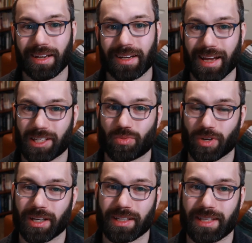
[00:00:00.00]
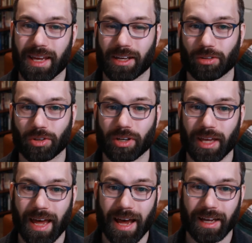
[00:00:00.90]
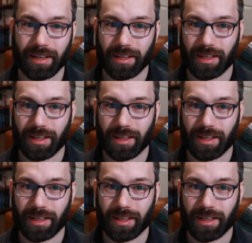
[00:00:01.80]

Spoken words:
Next, we're going to take a look at